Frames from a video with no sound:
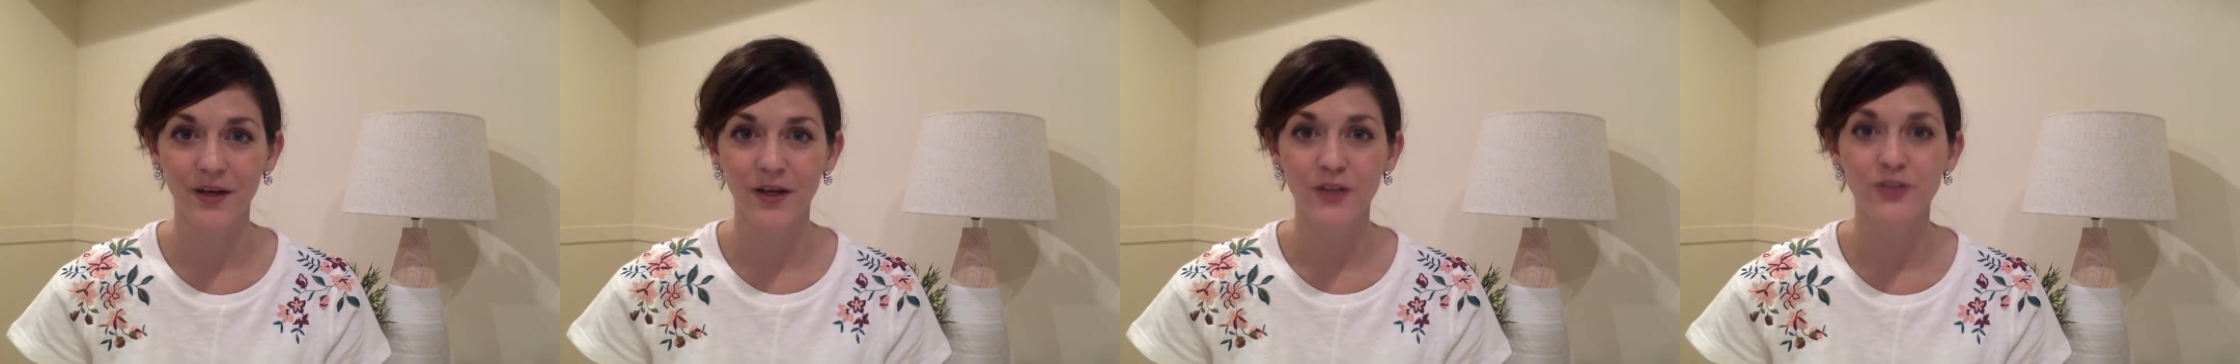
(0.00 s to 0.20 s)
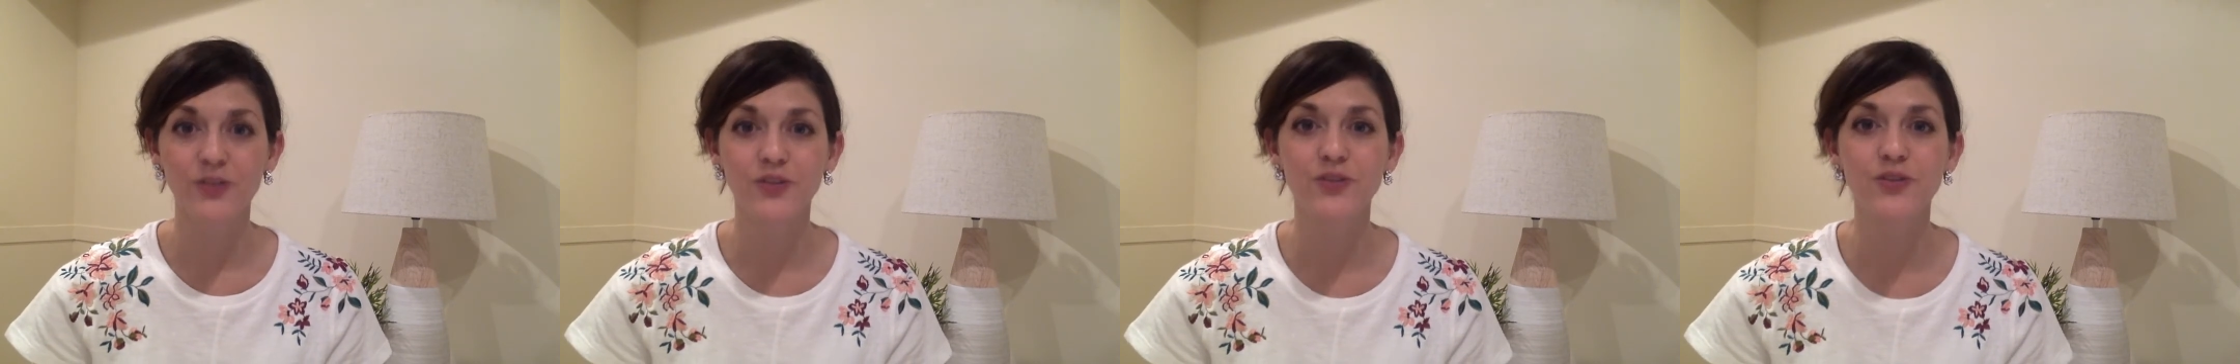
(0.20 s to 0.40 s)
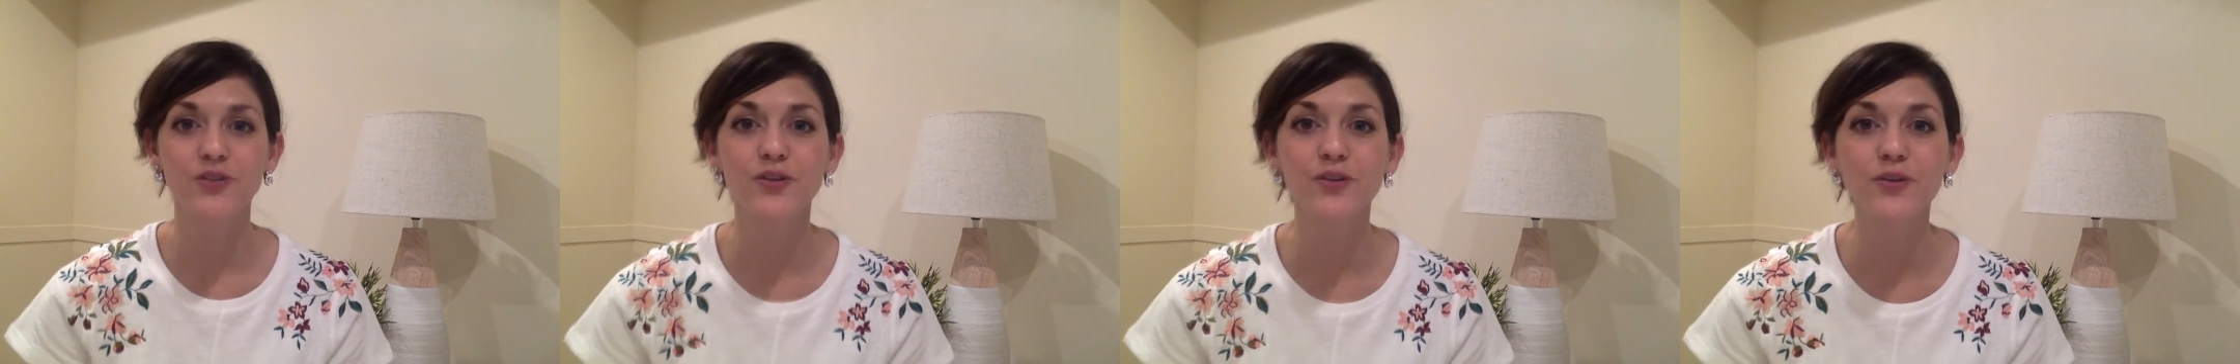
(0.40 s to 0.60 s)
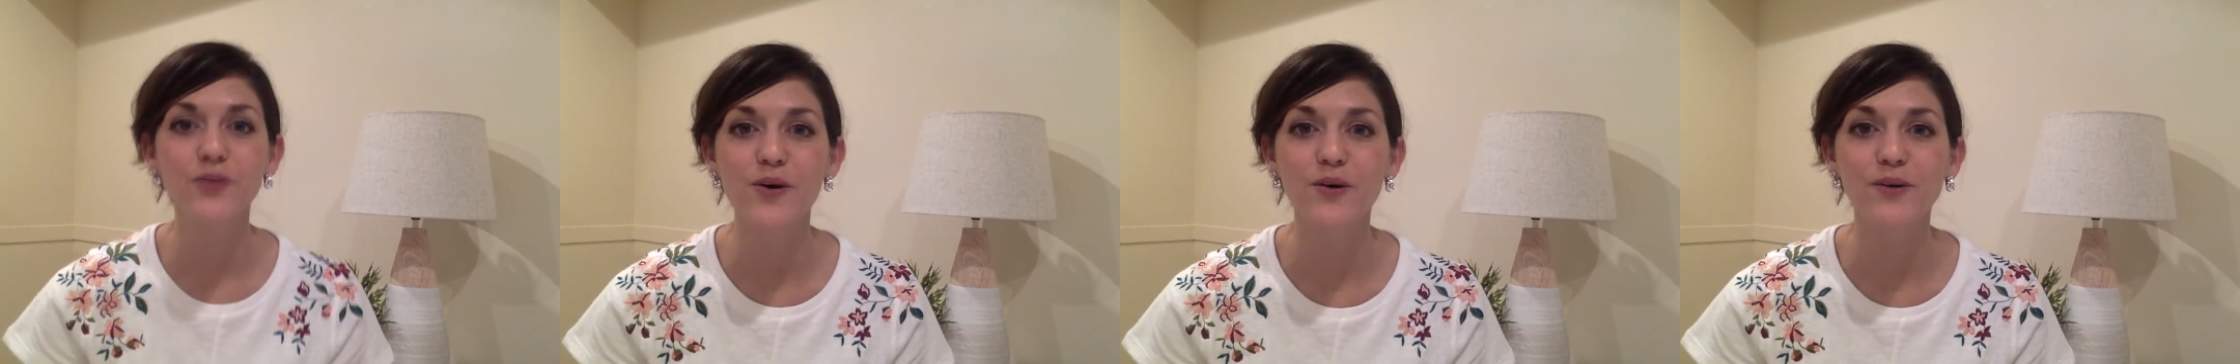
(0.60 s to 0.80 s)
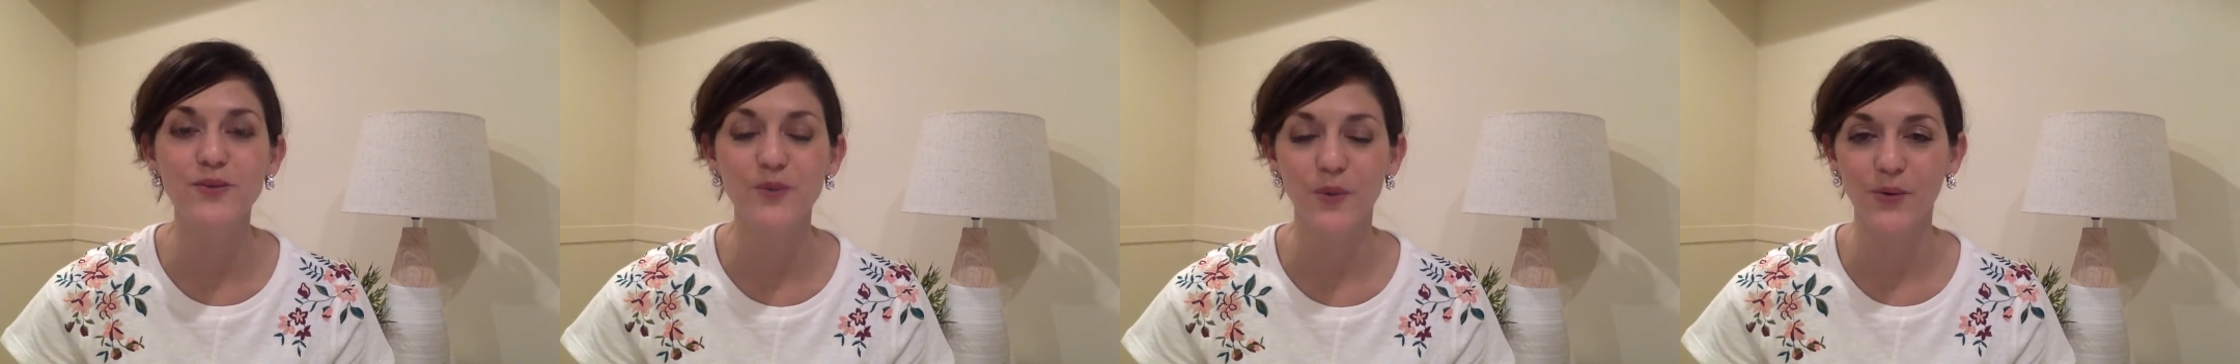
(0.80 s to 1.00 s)
to do
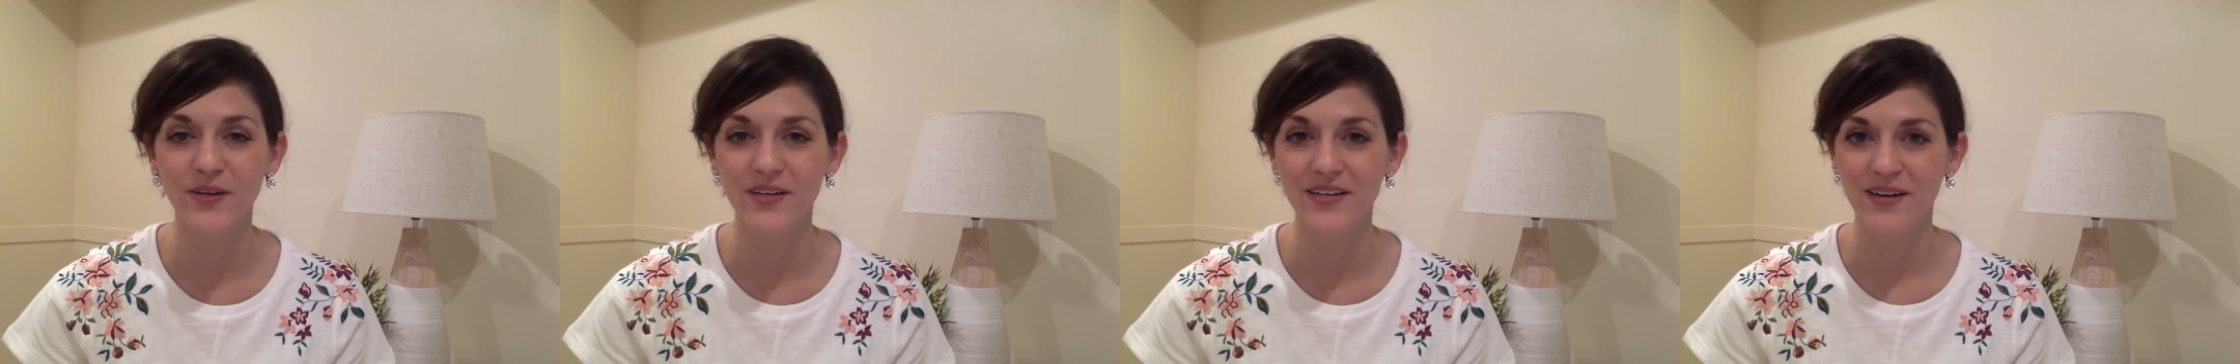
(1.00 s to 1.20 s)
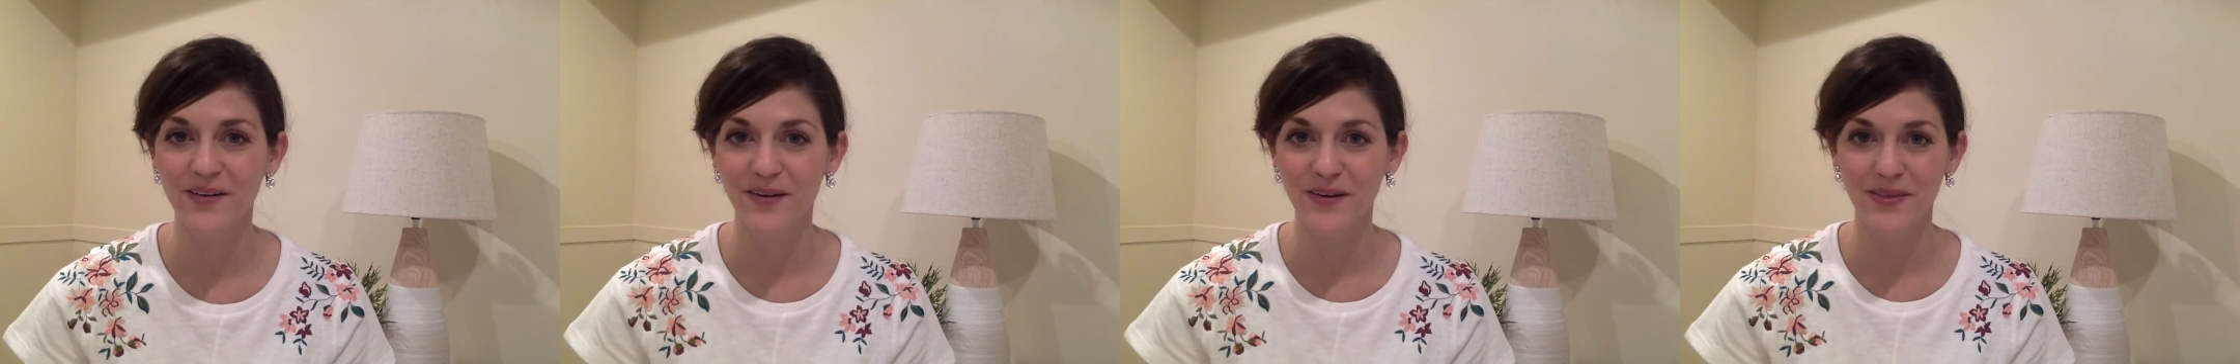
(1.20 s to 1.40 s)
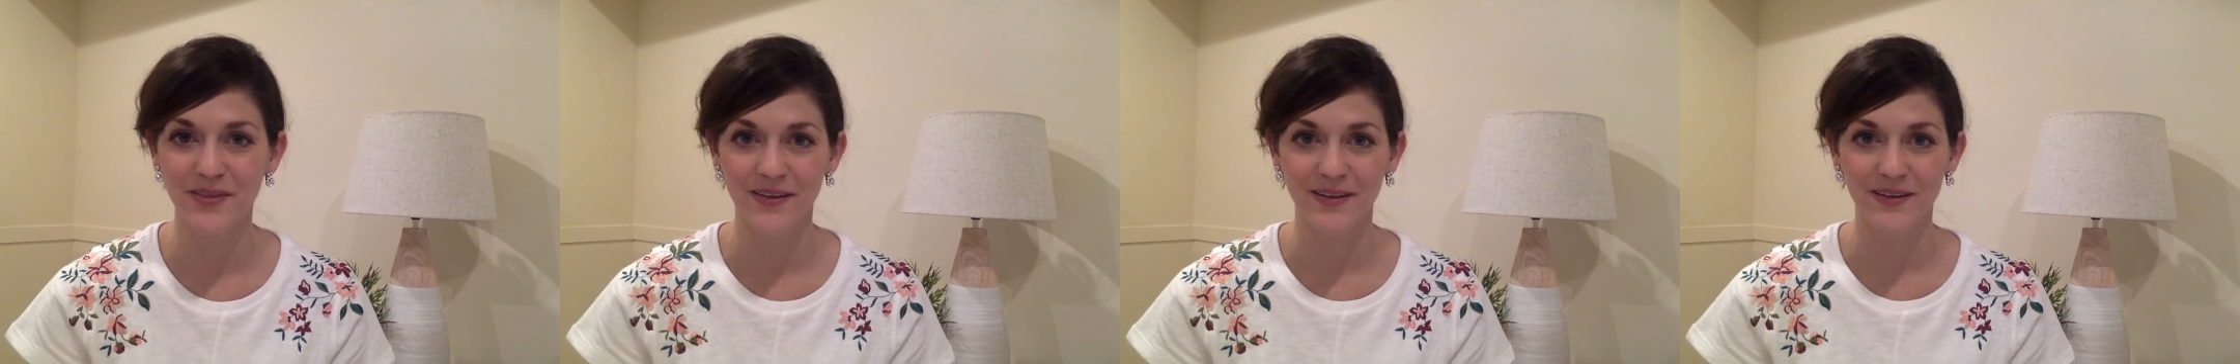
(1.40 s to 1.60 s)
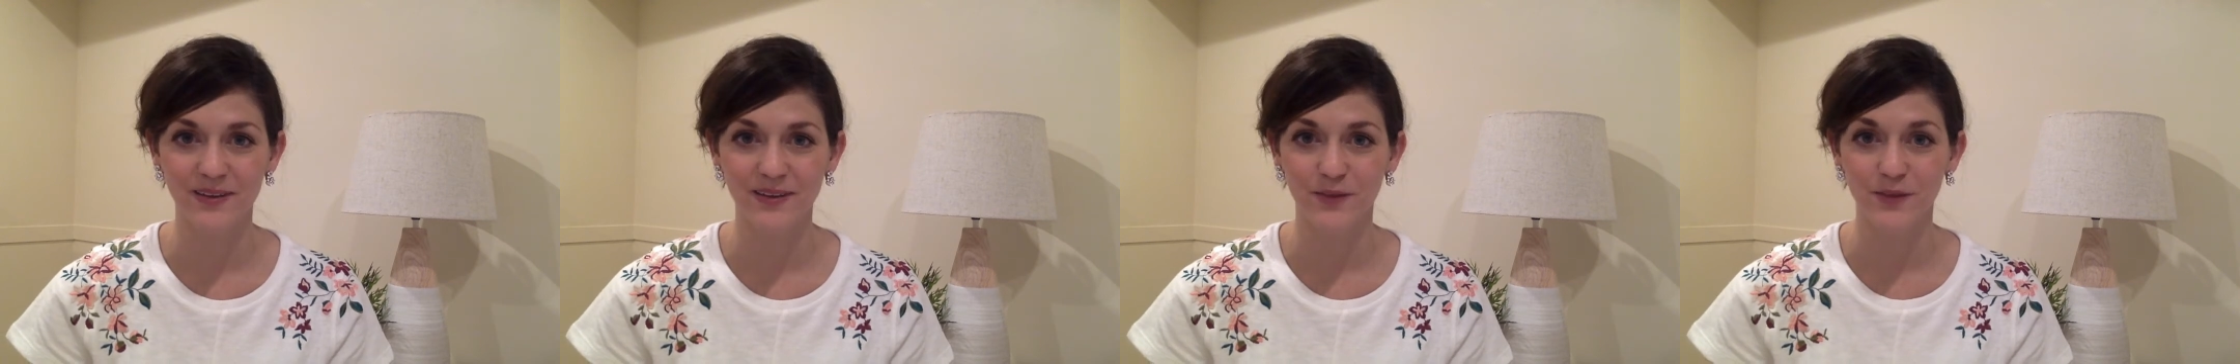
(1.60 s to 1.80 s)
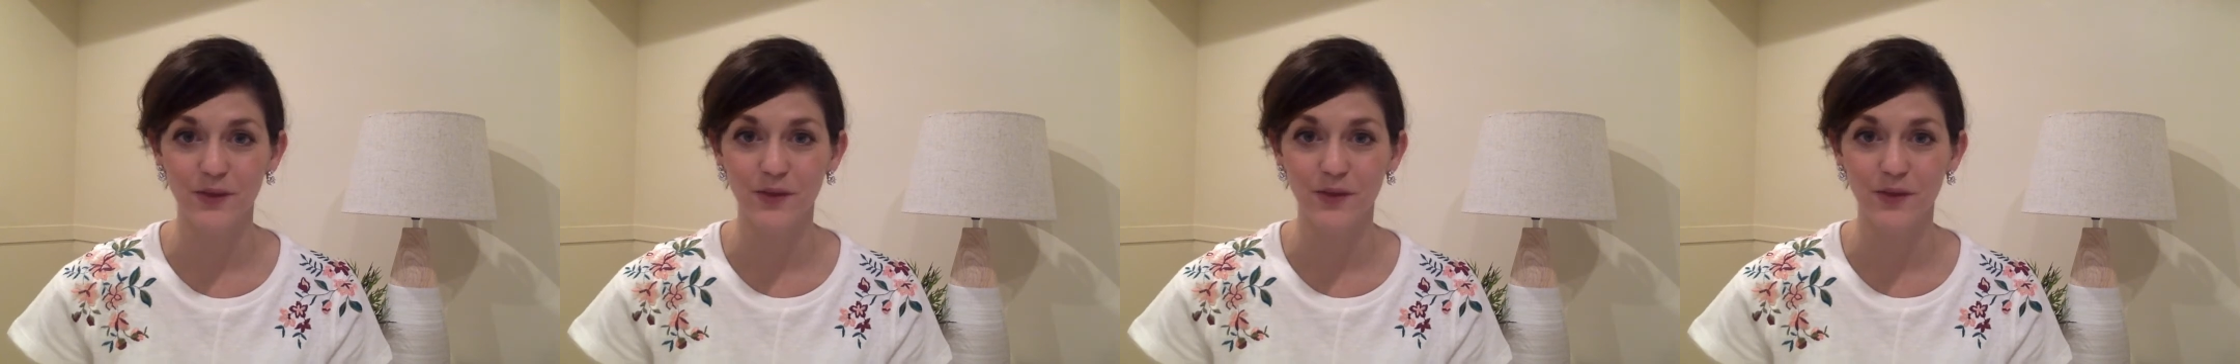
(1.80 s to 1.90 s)
those ordinary things for